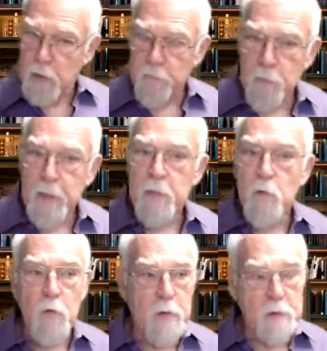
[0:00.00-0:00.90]

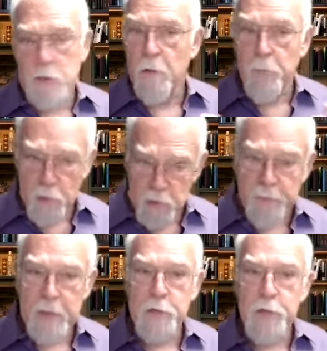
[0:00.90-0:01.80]
government, who is supposed
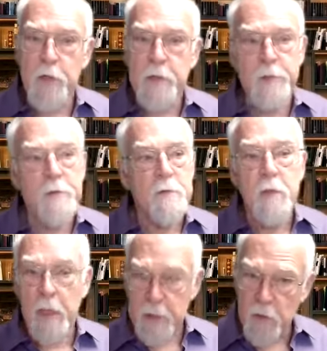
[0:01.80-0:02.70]
to be in charge,
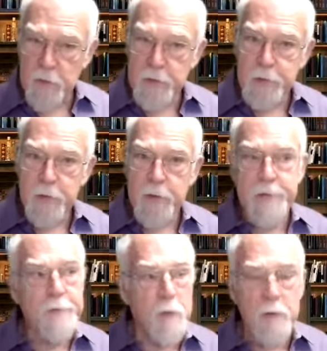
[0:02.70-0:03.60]
and they are in
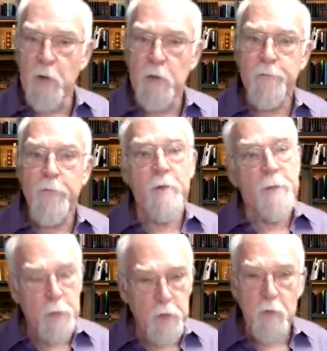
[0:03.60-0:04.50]
charge, we voted for them,
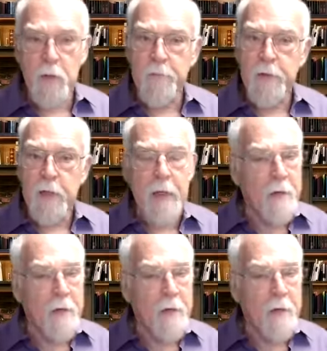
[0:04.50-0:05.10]
they're doing whatever they are.